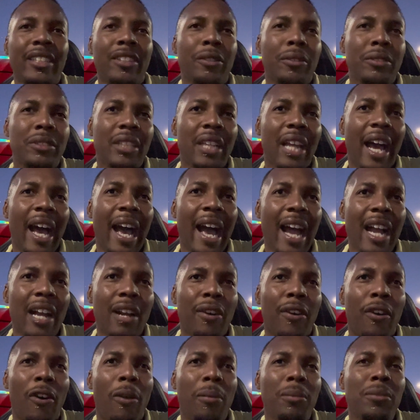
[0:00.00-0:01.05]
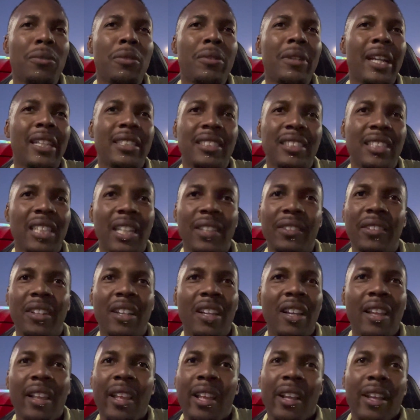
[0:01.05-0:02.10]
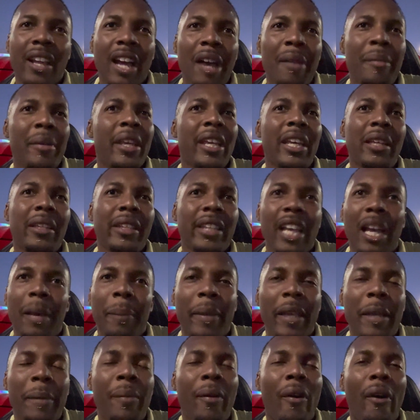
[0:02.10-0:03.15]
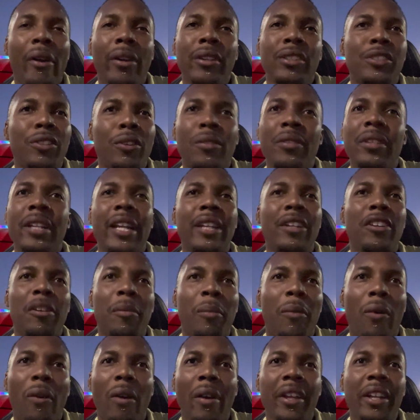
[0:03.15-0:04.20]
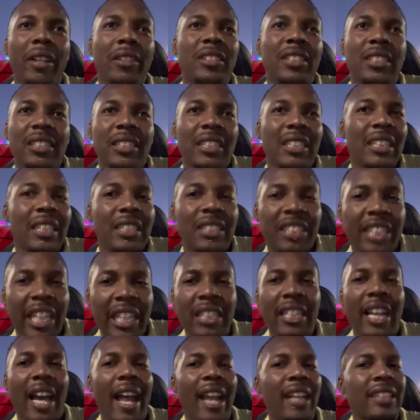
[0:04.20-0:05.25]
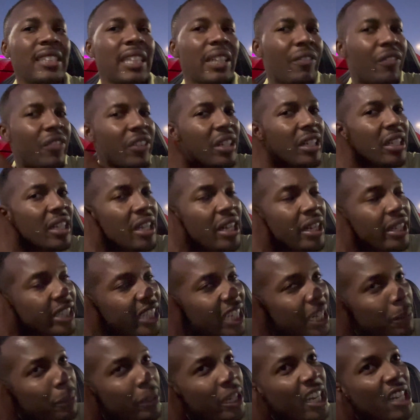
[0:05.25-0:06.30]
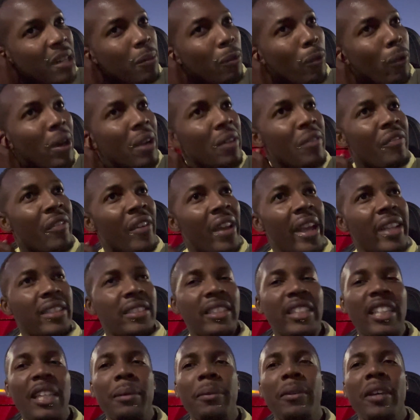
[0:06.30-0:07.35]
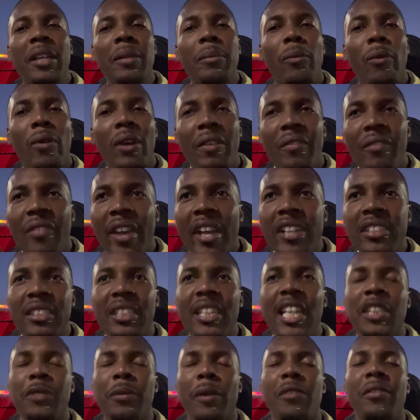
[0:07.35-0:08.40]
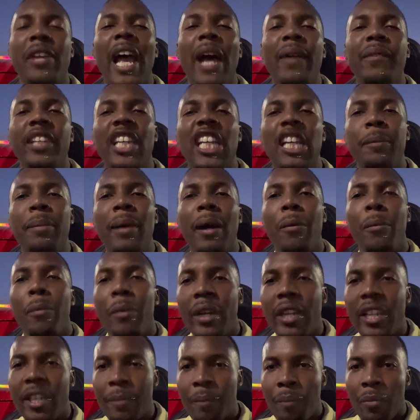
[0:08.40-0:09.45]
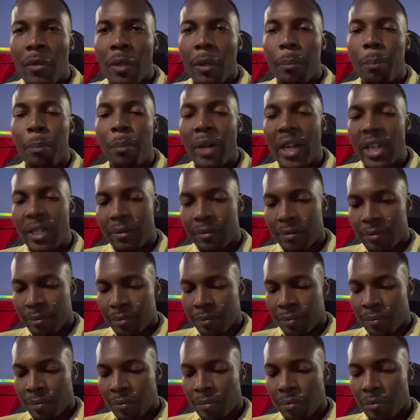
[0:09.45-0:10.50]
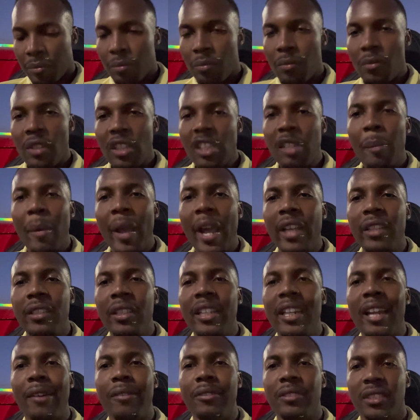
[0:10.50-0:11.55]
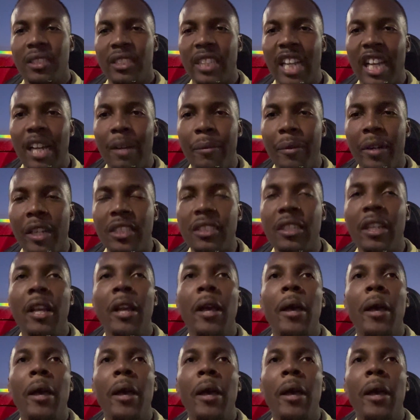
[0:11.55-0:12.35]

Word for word: using a hot comb, doing that stuff. I mean, yeah, people aren't doing that no more. You know, just, just technology finna keep getting more advanced and keep getting more advanced, and that's why you have to keep up with it. But the main thing that I was saying was